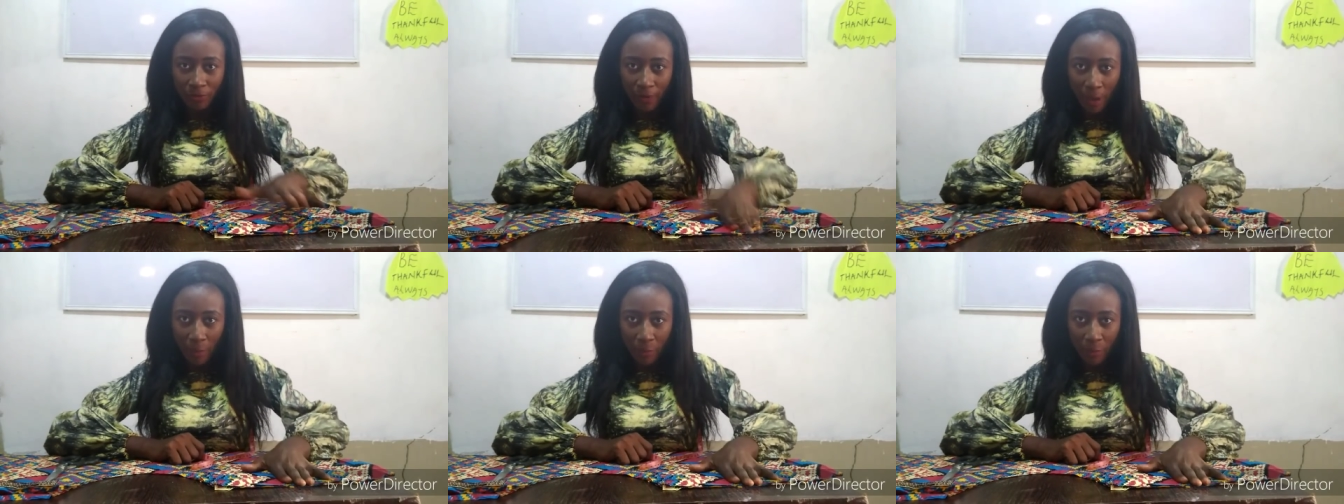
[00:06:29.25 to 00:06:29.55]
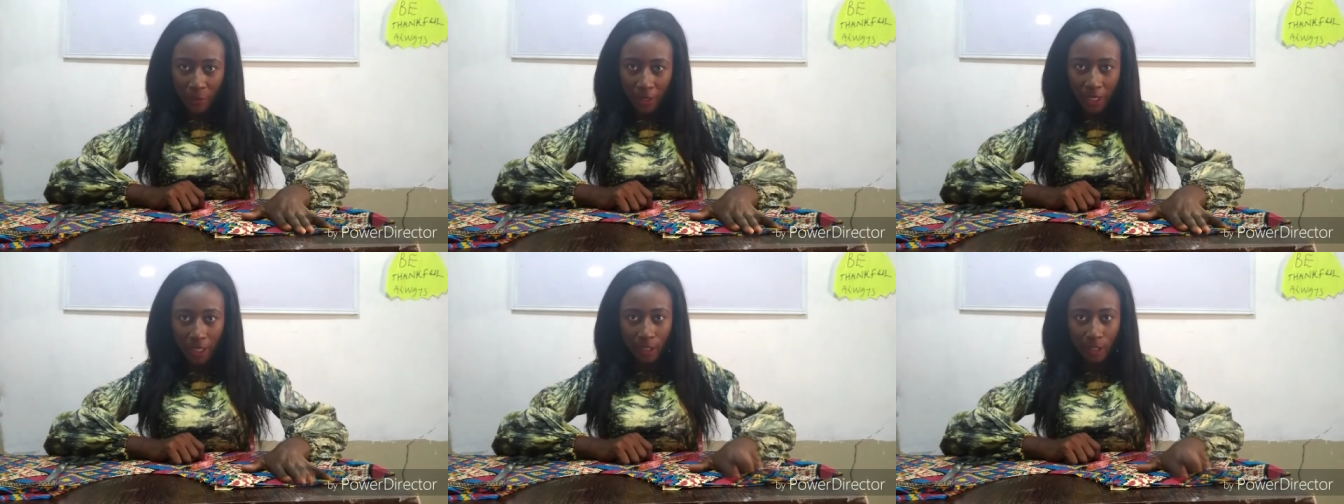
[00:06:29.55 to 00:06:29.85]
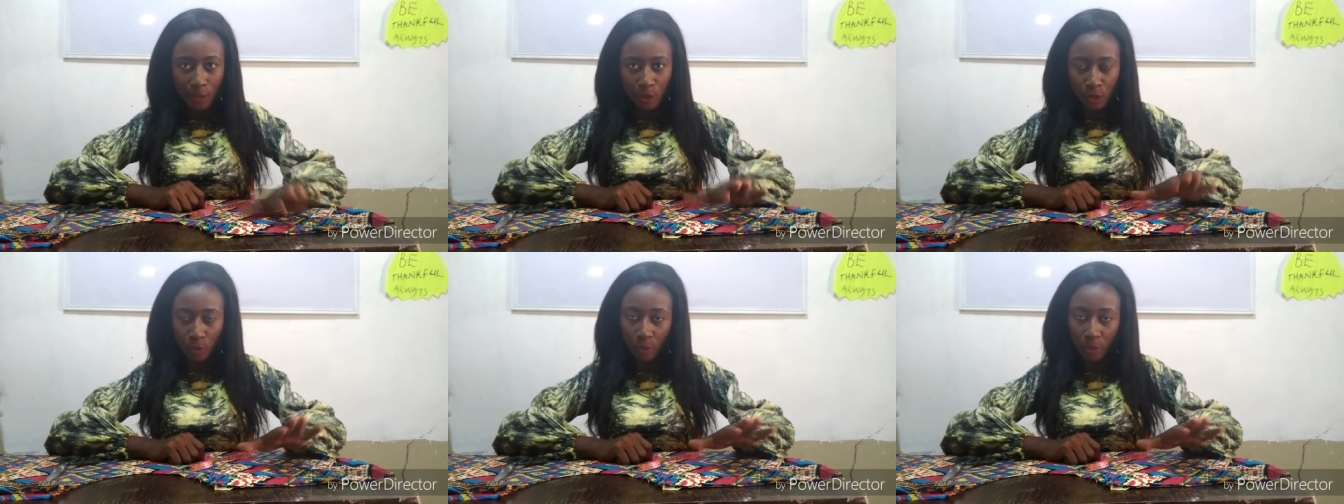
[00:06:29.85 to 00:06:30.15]
fabric
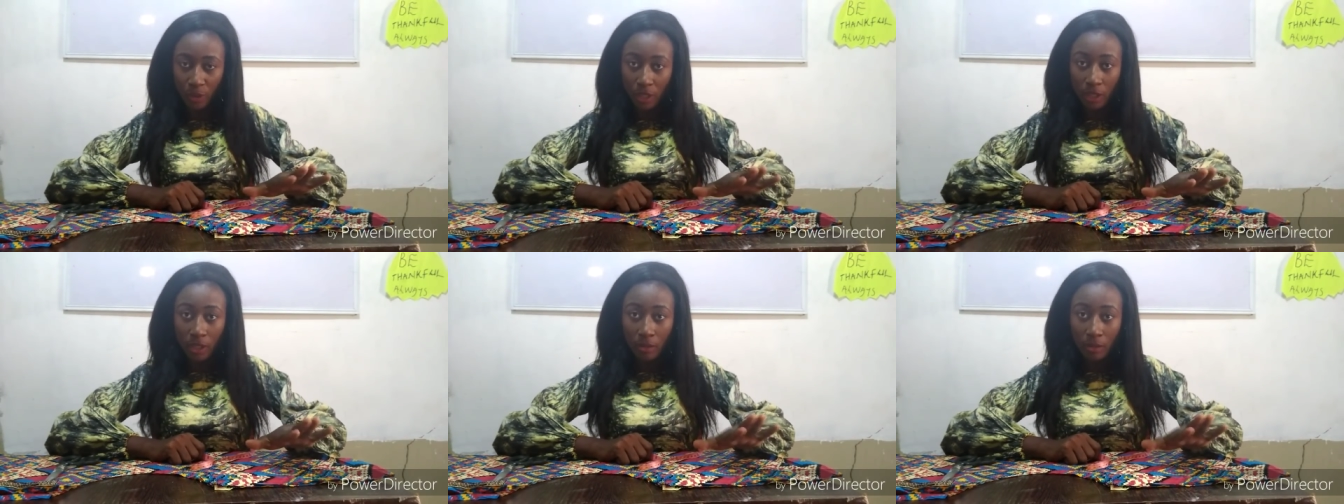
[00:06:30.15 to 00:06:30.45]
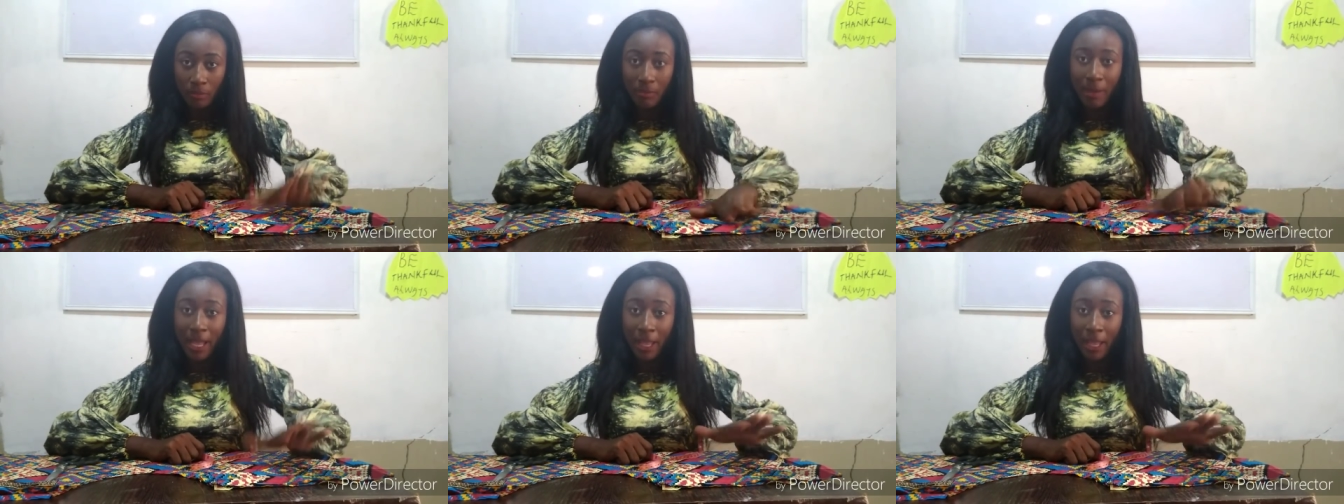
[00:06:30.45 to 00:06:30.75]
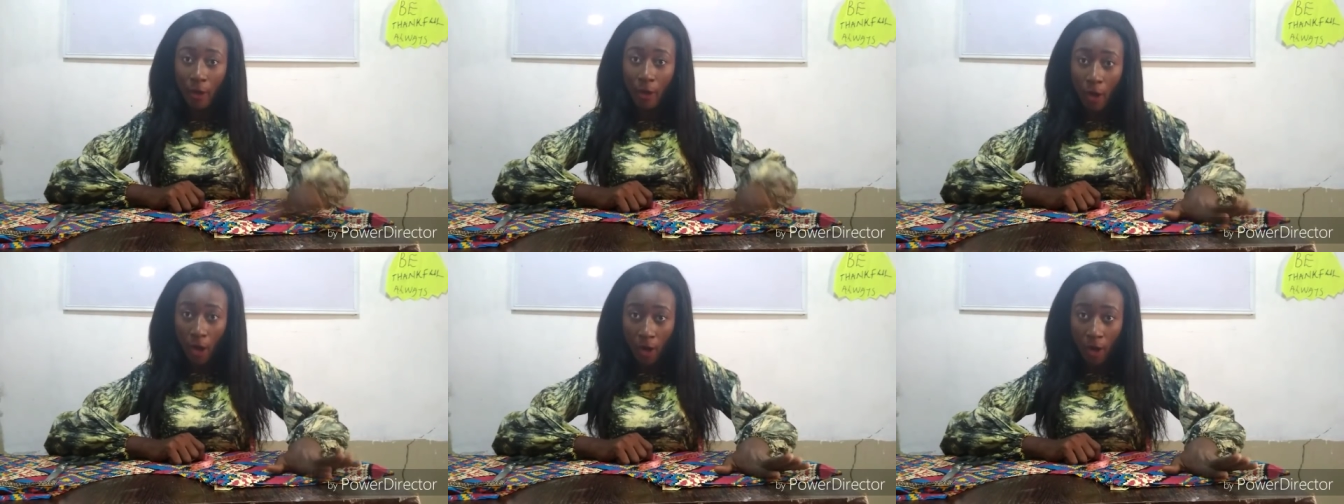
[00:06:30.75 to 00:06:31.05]
to be my
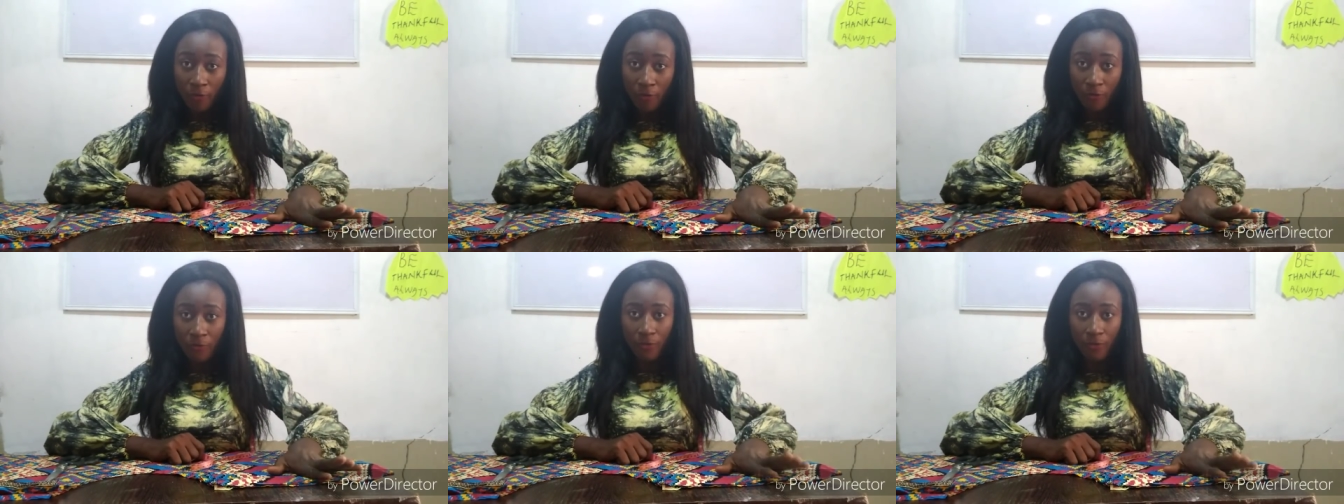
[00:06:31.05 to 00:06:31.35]
off